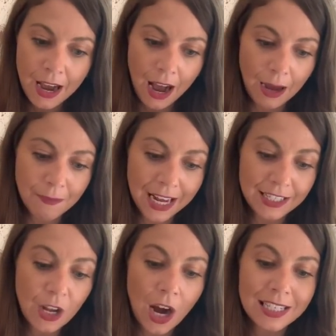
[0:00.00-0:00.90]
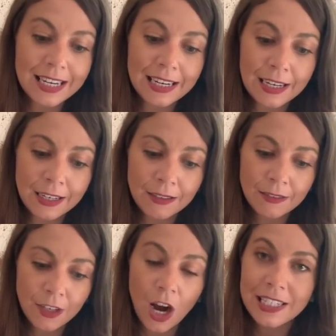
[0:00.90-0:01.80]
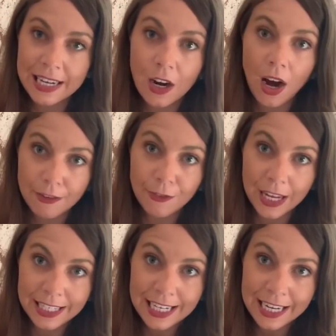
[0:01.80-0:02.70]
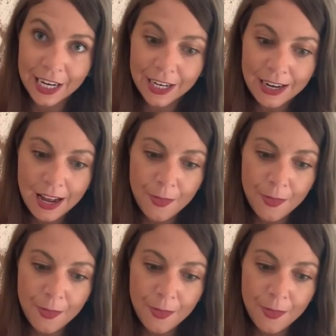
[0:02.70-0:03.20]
that's causing conflict here.